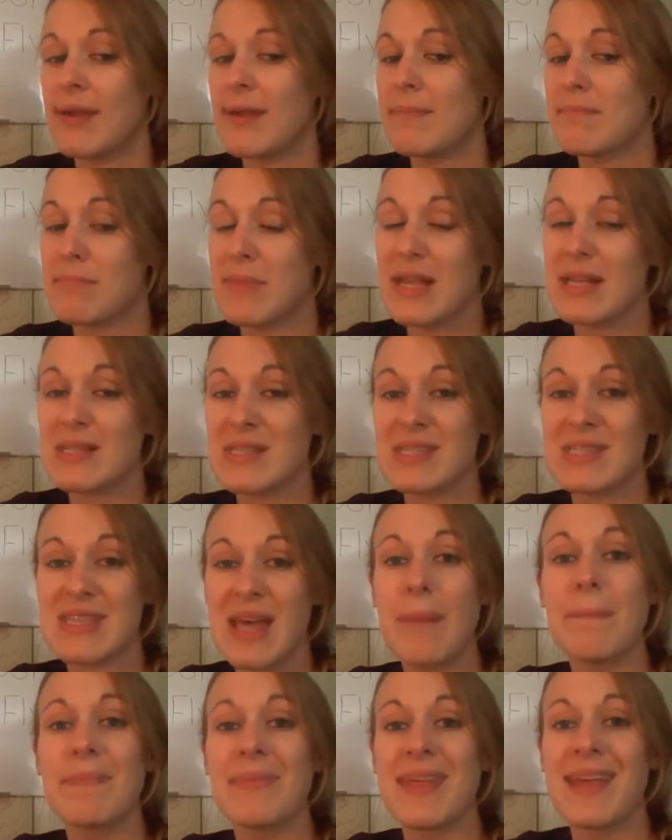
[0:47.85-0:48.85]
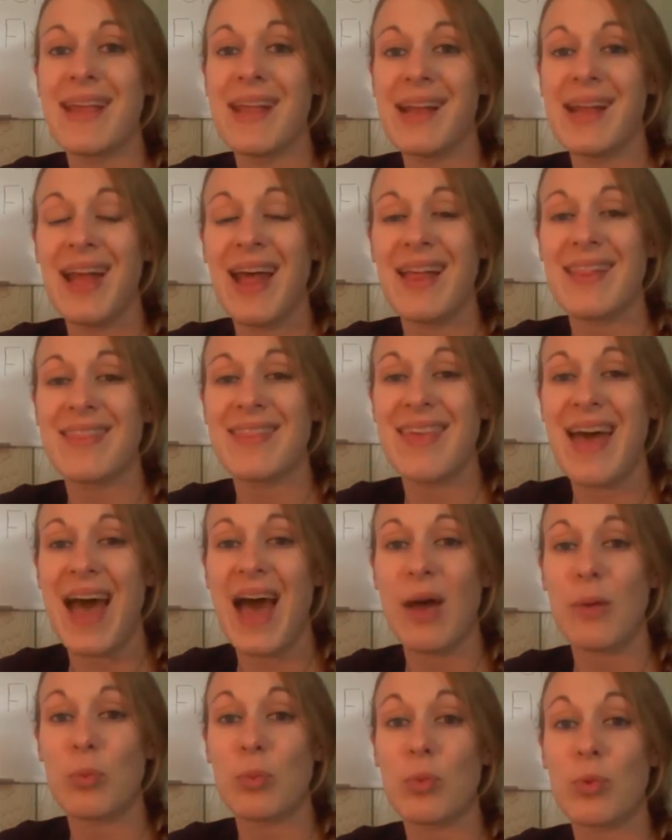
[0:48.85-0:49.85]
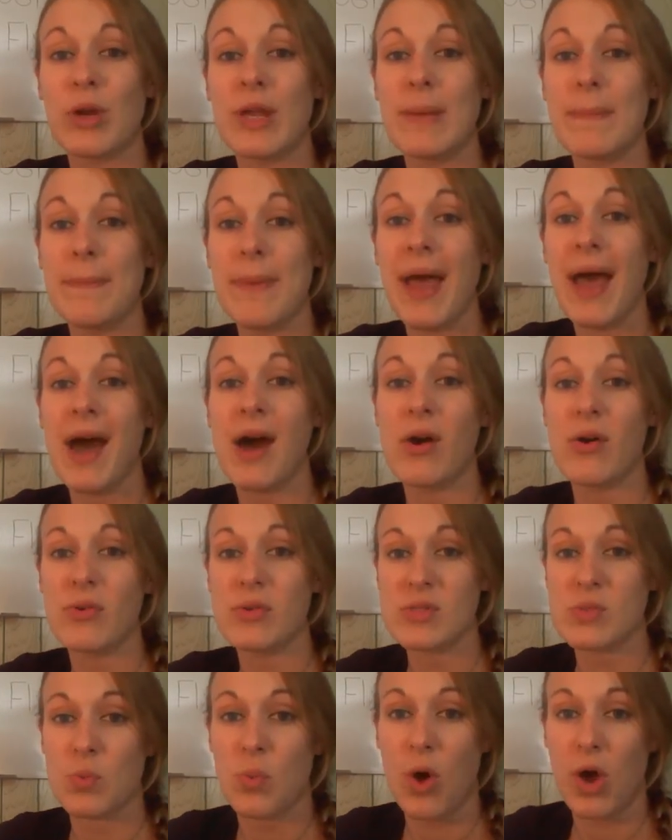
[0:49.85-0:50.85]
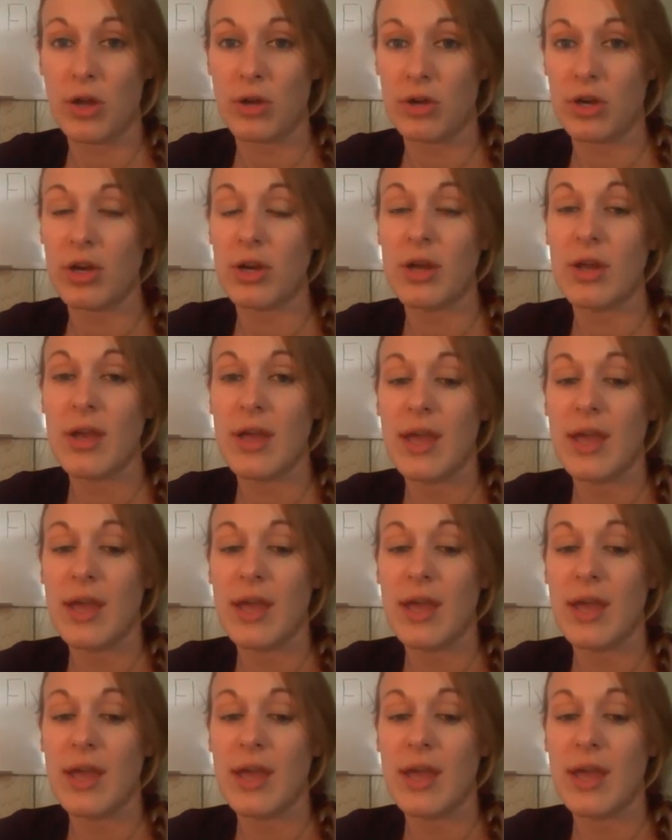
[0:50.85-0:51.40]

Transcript: means something that repels water.